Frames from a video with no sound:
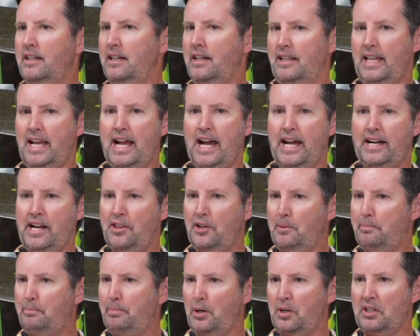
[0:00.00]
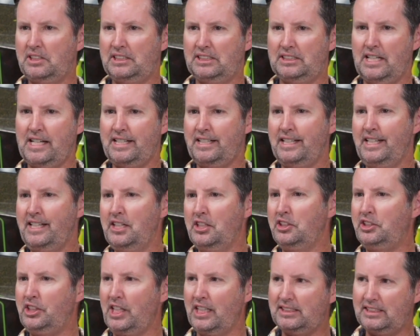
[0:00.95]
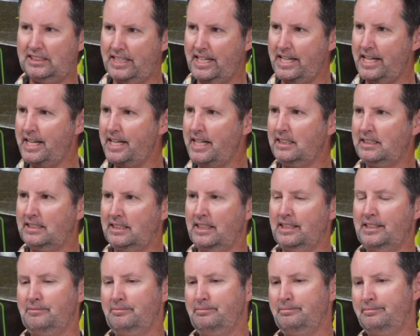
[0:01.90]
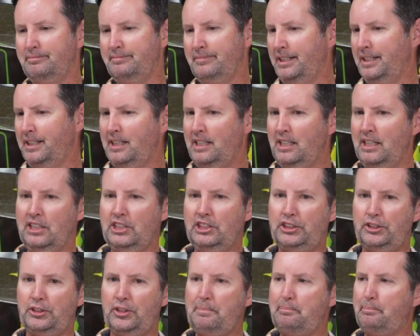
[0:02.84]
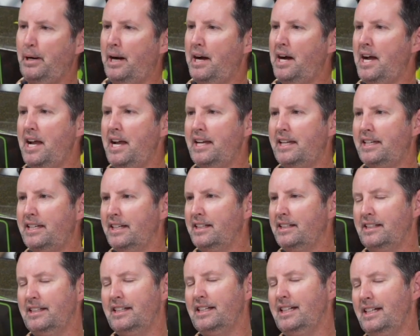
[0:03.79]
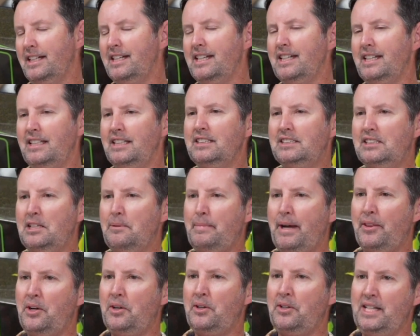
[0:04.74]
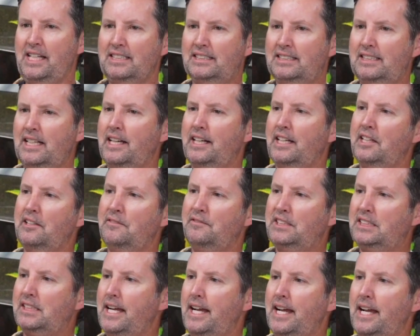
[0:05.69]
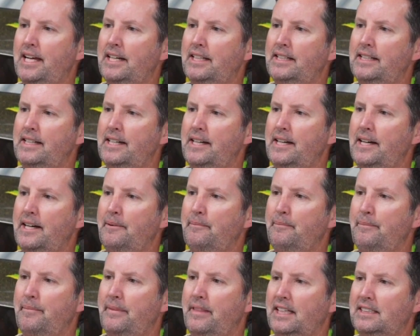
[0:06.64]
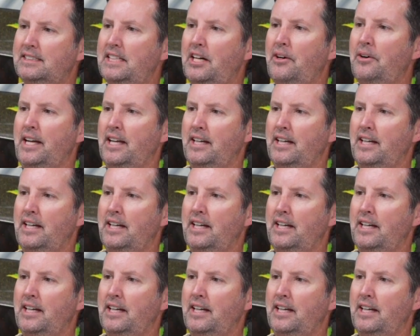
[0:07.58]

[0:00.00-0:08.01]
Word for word: They had other perks like you know jet skis and street bike and mm-hmm. some other incentives, and uh, that's how I